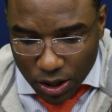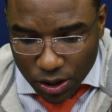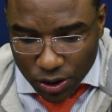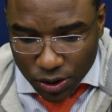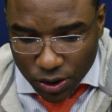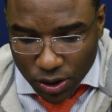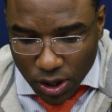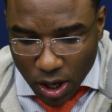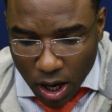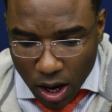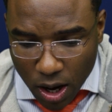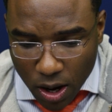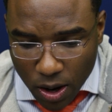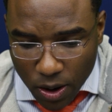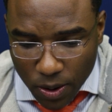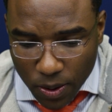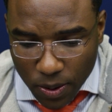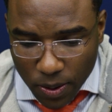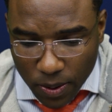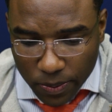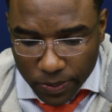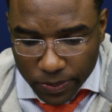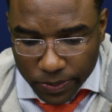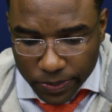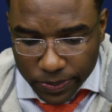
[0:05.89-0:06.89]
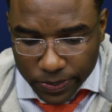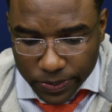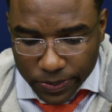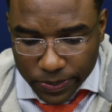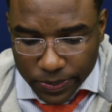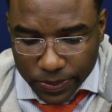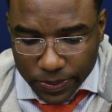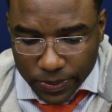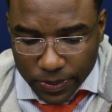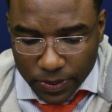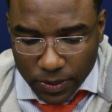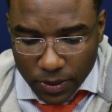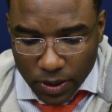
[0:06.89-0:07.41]
So,
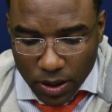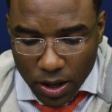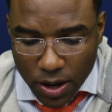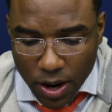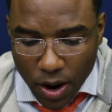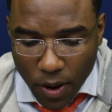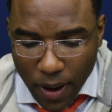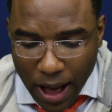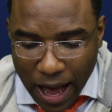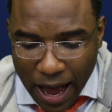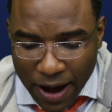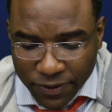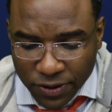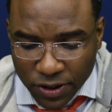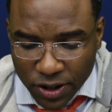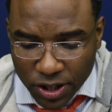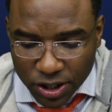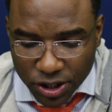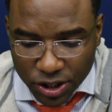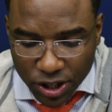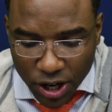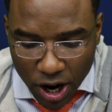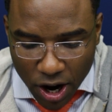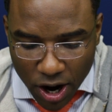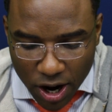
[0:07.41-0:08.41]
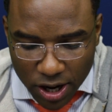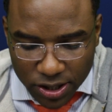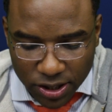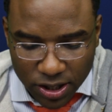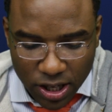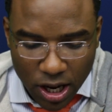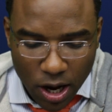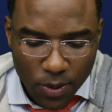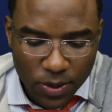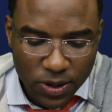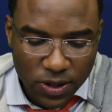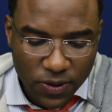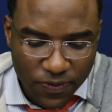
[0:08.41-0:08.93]
you know, after this terrorist
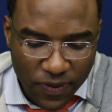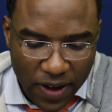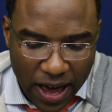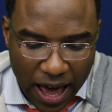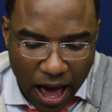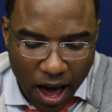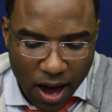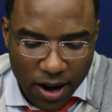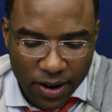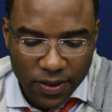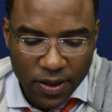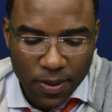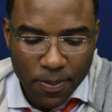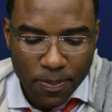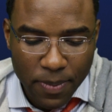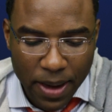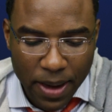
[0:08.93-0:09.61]
cell was found and the